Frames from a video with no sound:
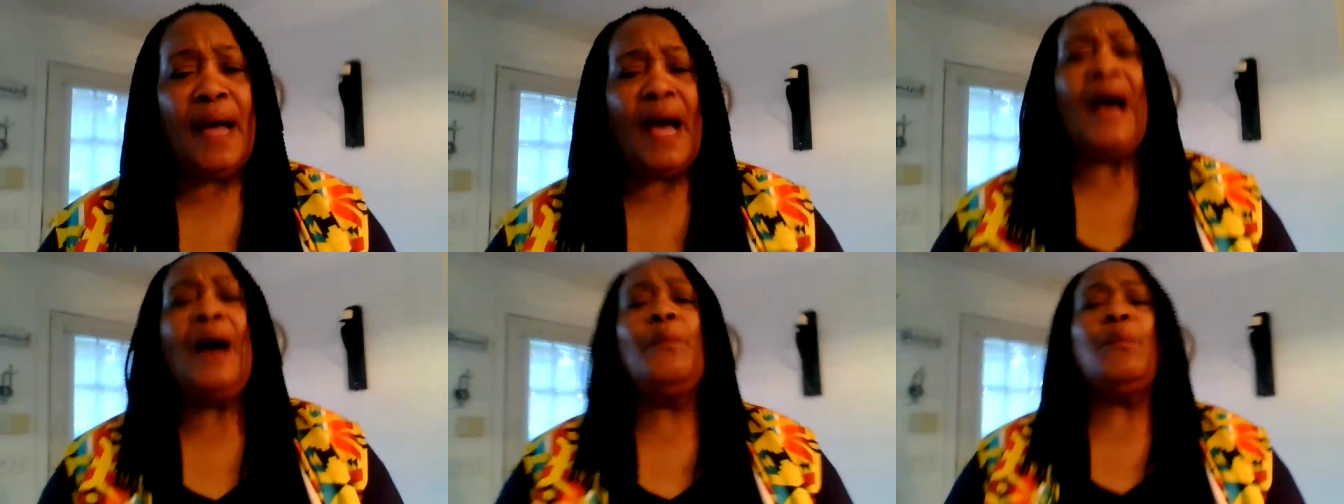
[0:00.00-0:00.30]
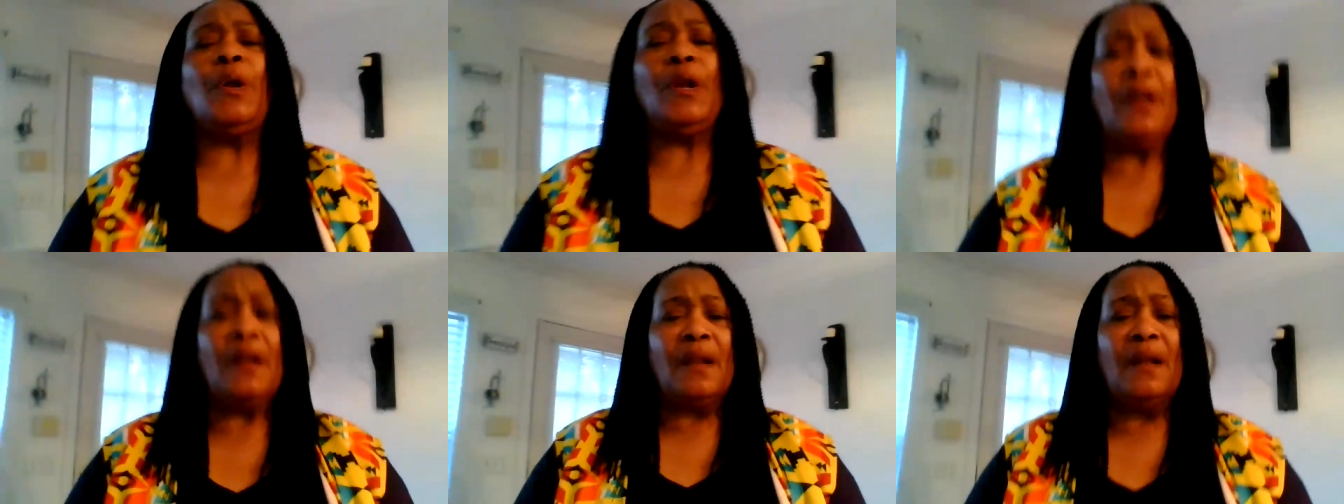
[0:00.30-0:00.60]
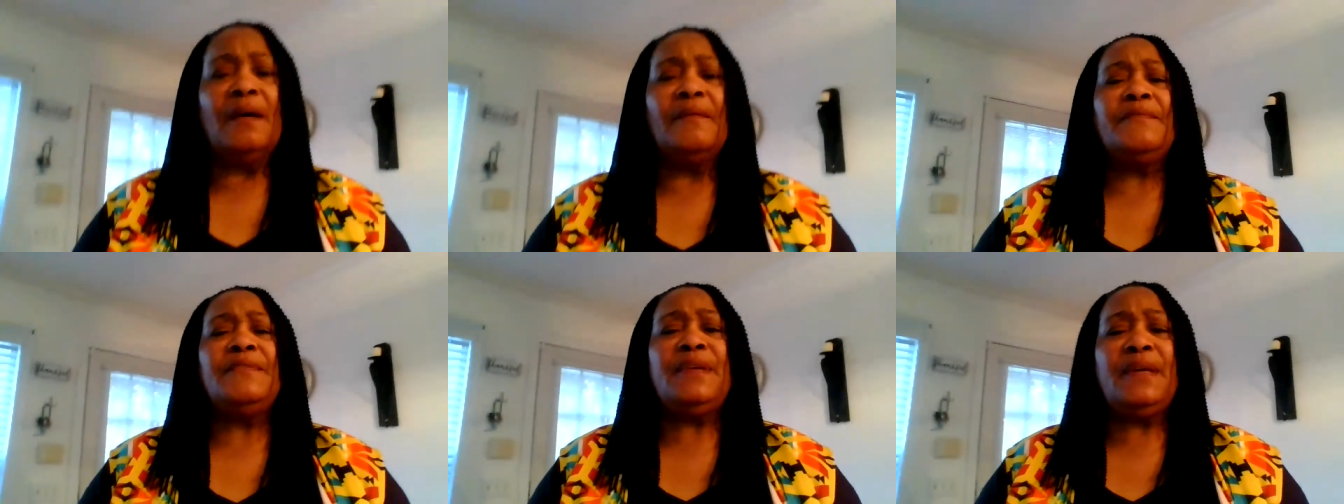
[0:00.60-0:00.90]
I would
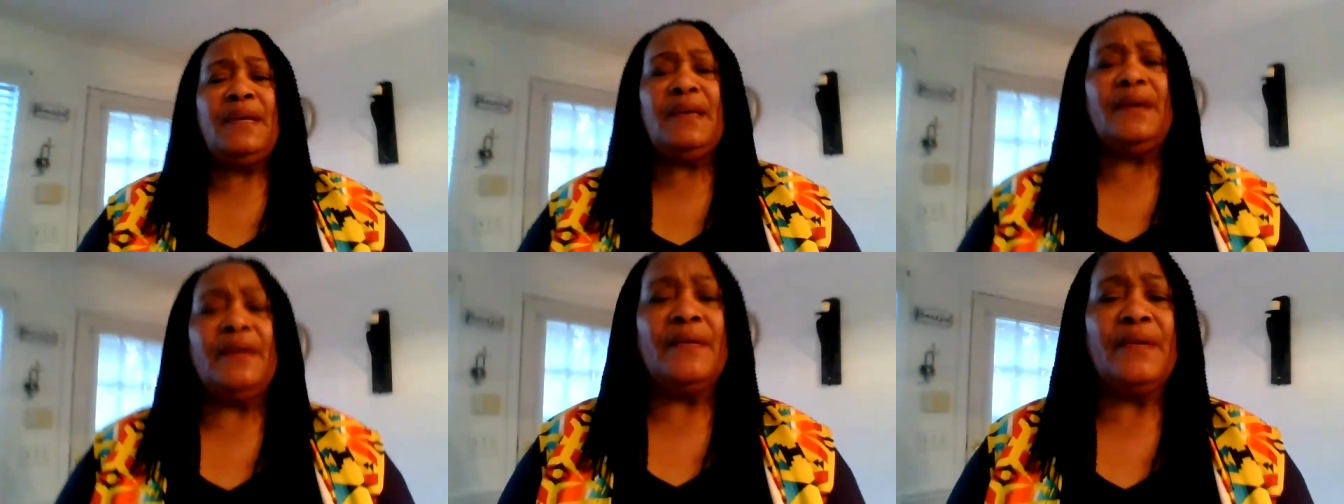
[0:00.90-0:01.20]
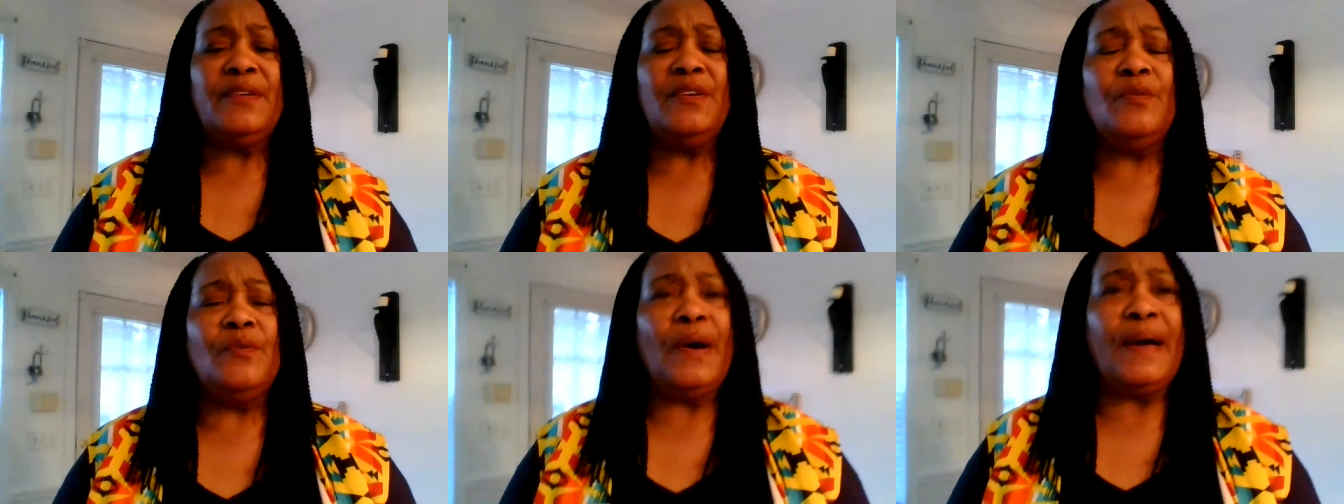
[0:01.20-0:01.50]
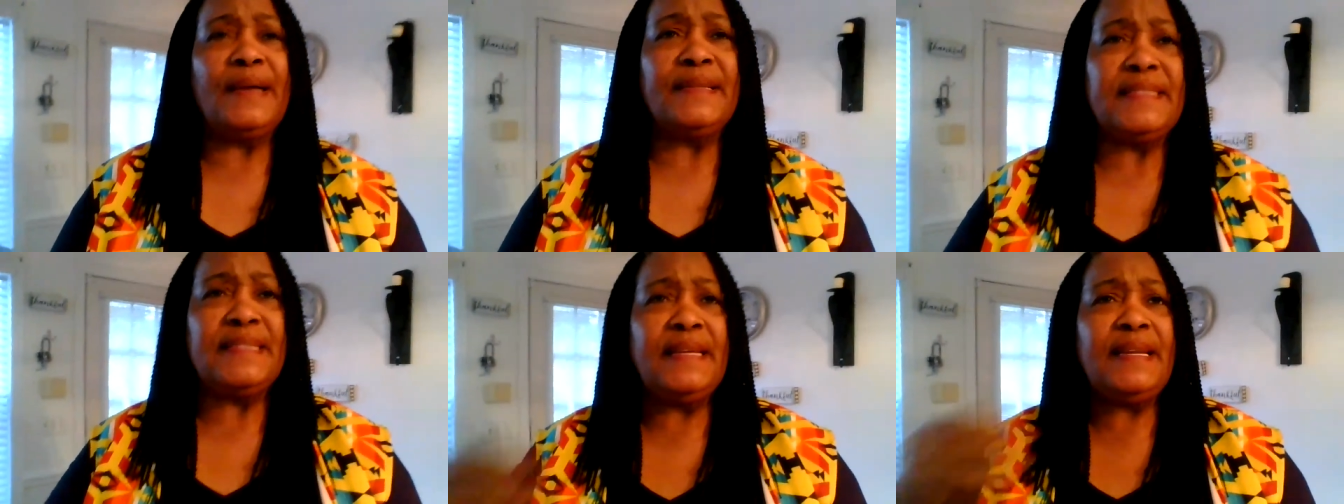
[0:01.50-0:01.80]
love to hear.
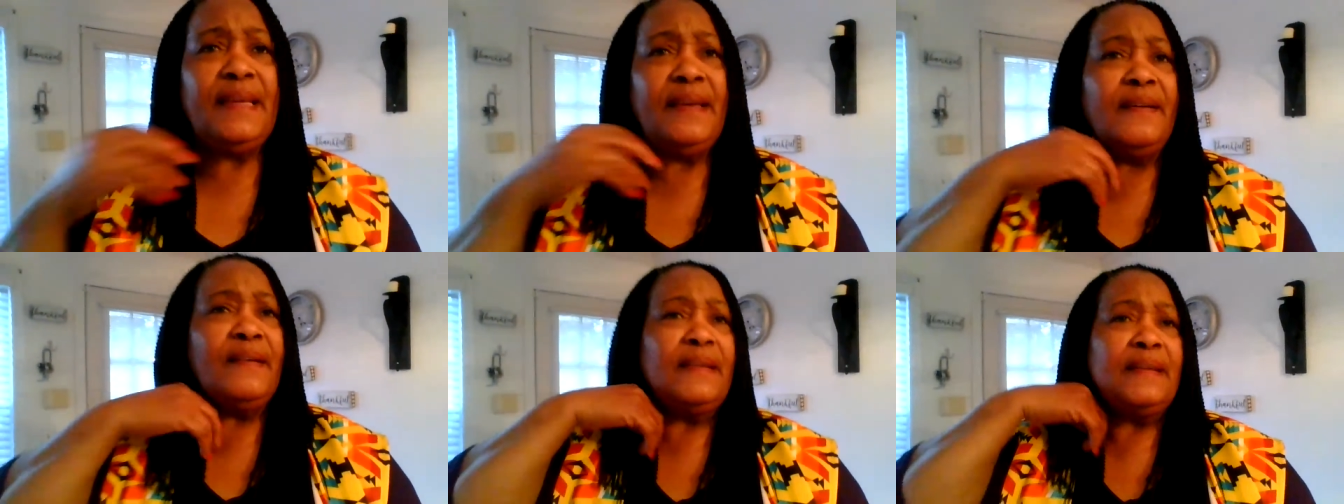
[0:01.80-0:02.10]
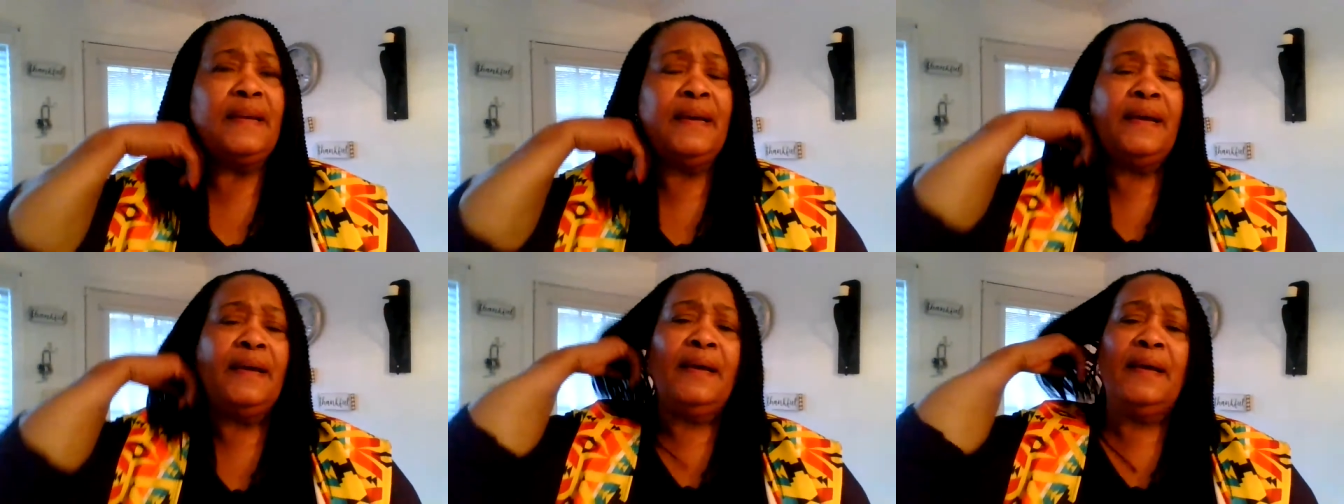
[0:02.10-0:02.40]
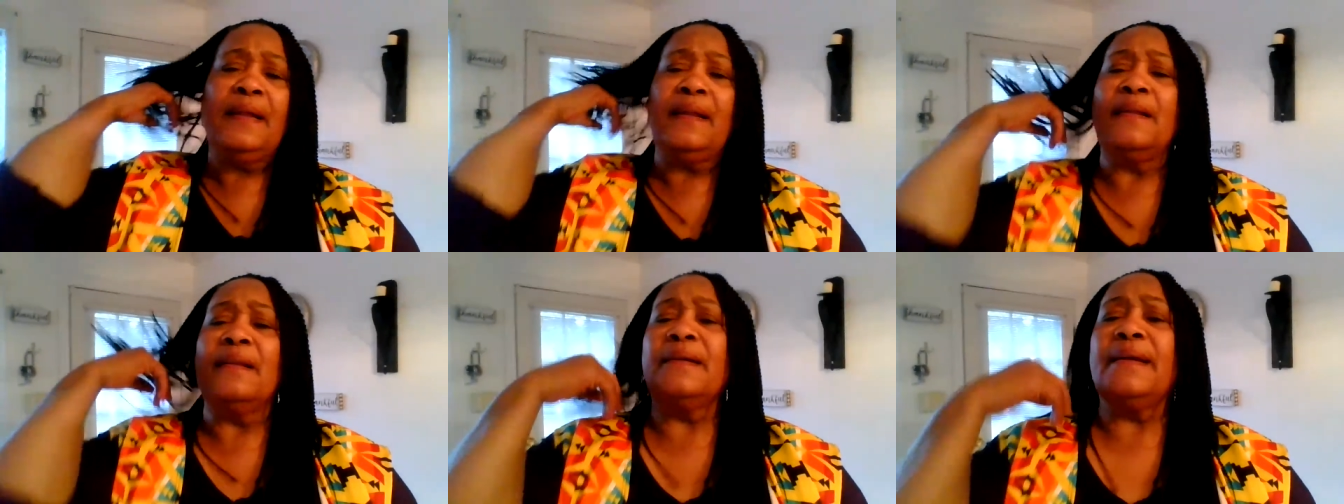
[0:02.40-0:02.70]
I sit here and
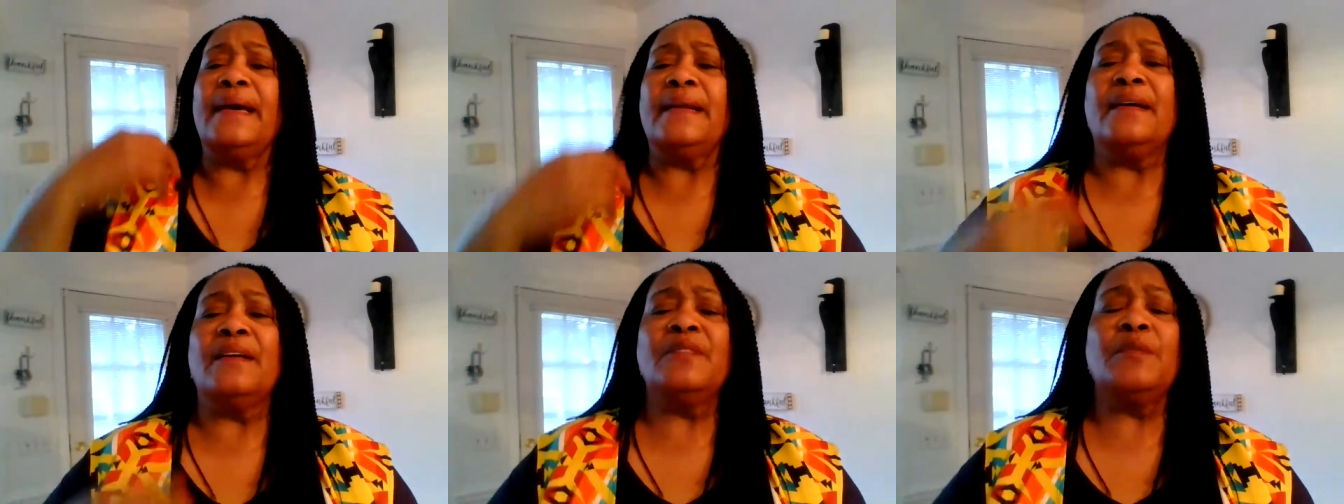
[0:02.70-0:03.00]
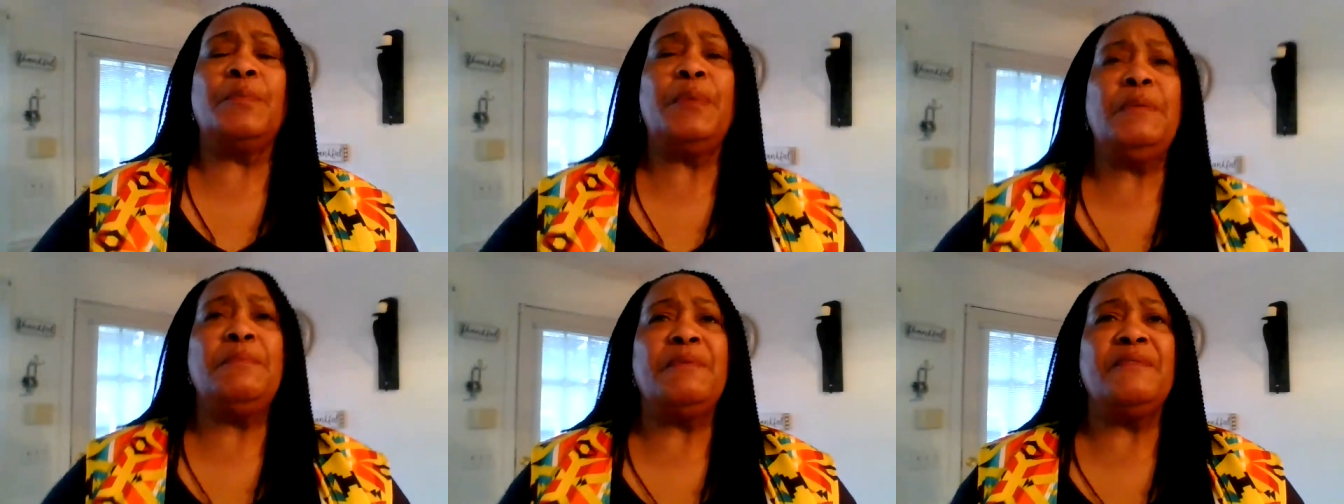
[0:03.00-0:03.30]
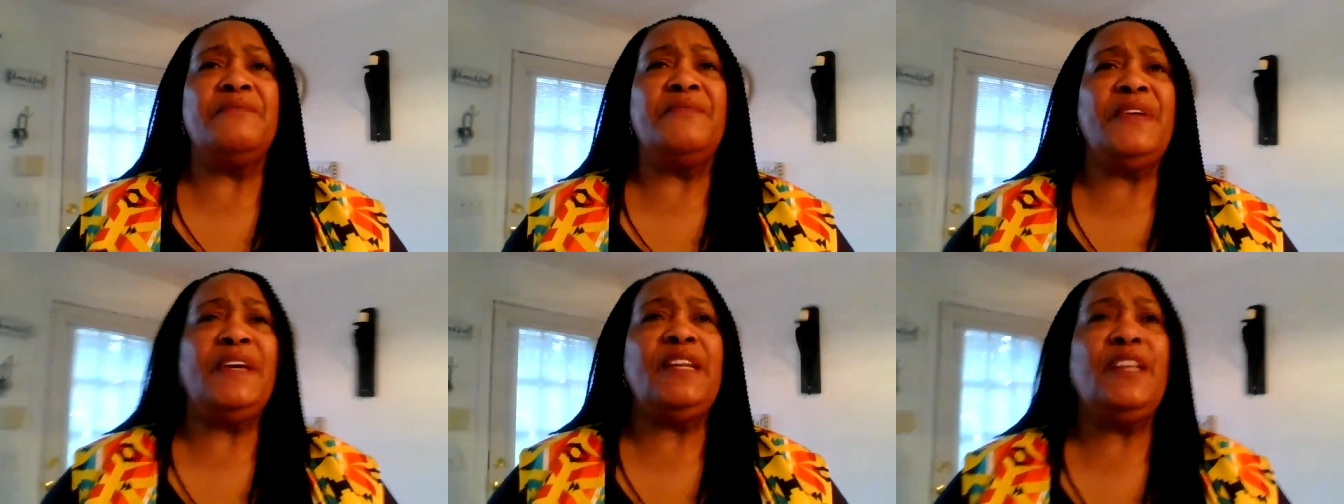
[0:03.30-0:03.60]
look at other
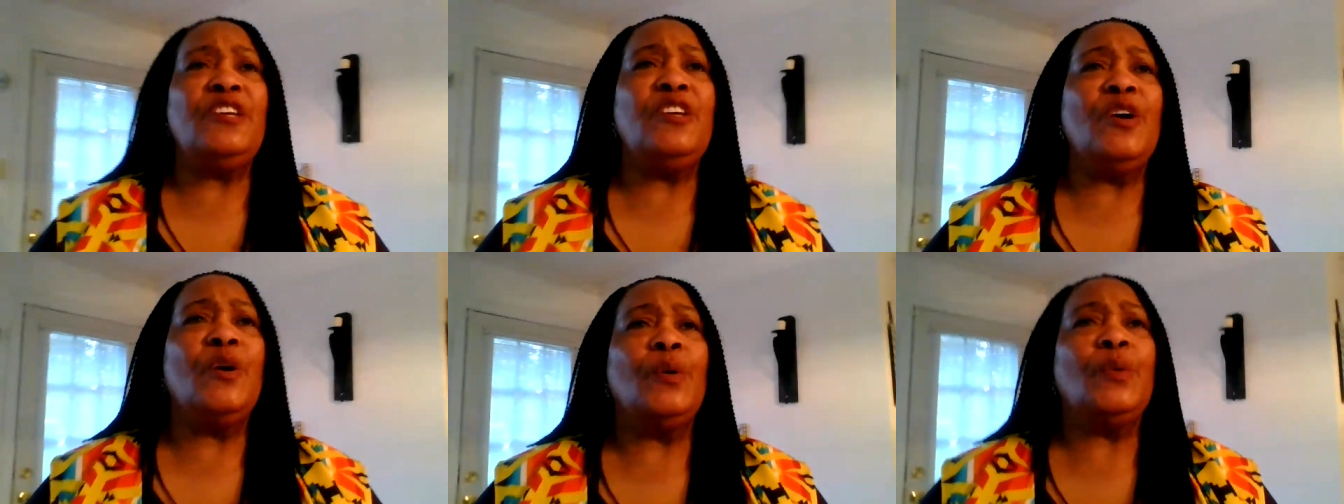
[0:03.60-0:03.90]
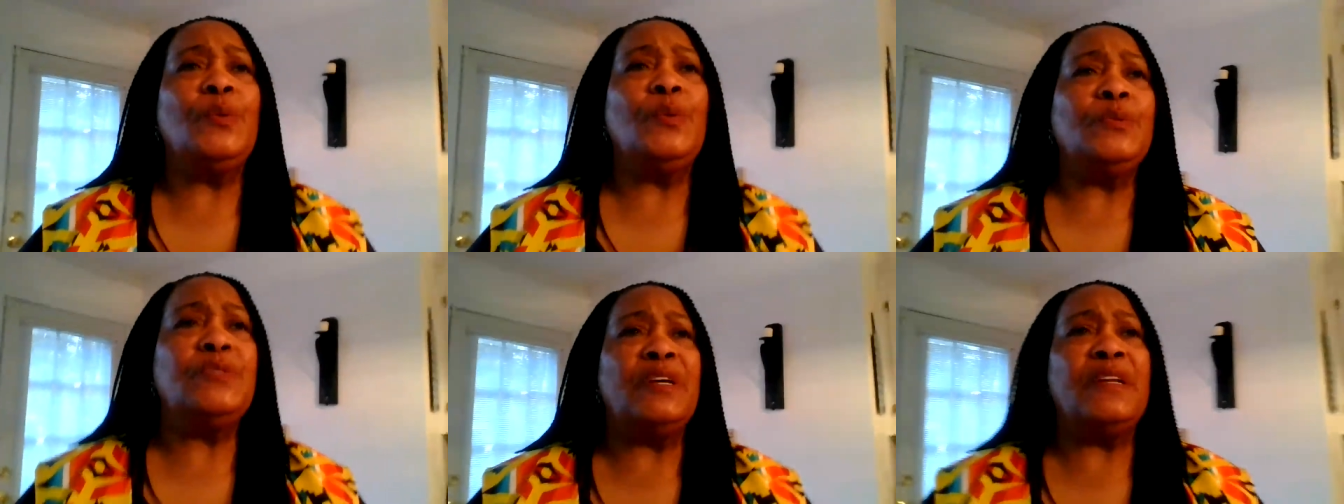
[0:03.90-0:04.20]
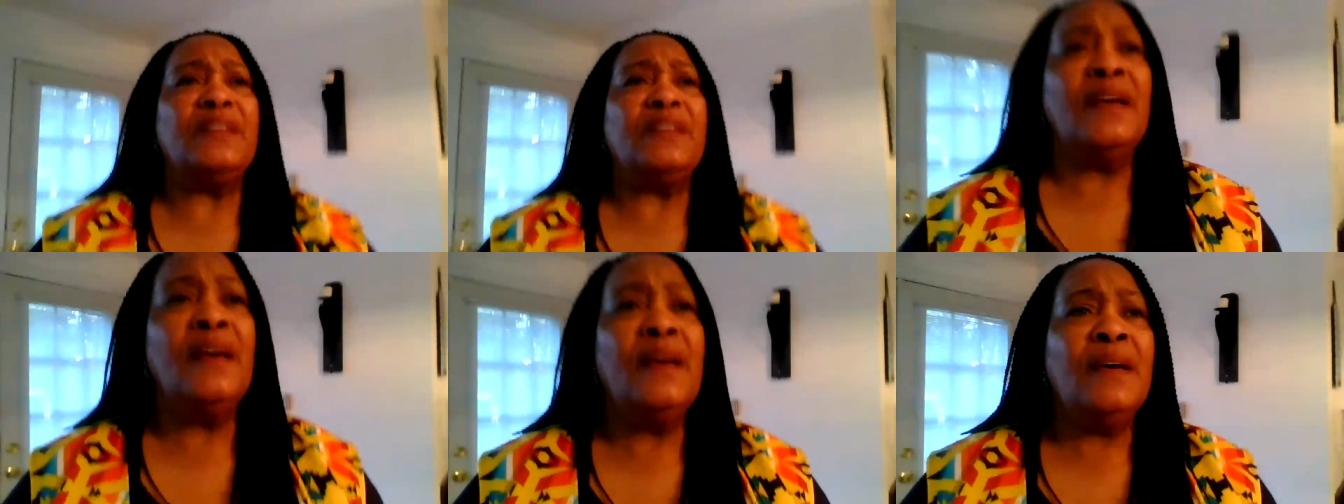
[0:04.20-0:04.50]
people's videos
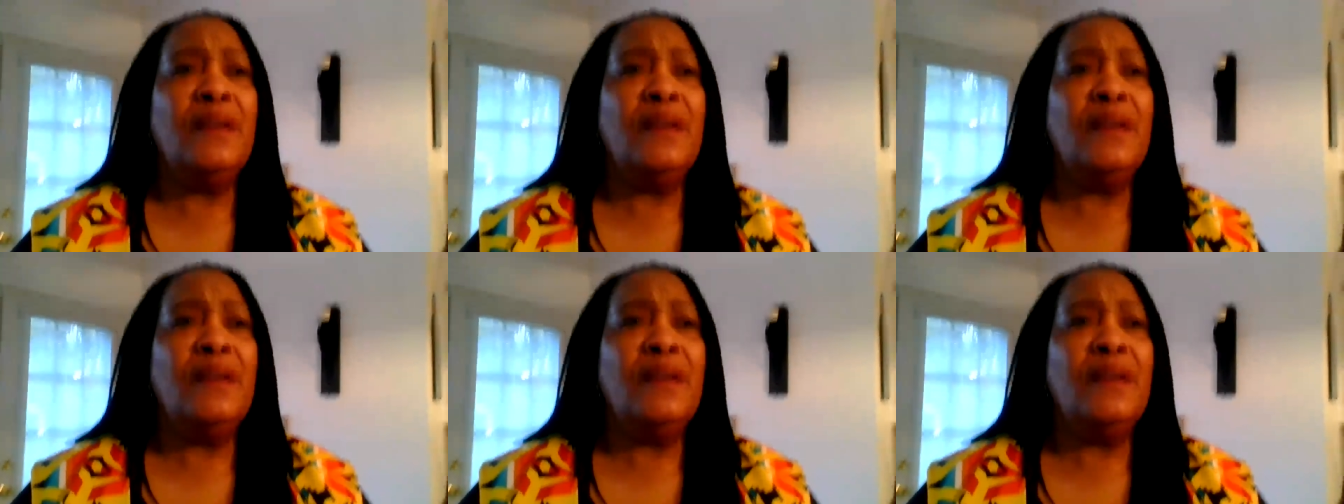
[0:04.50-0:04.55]
and,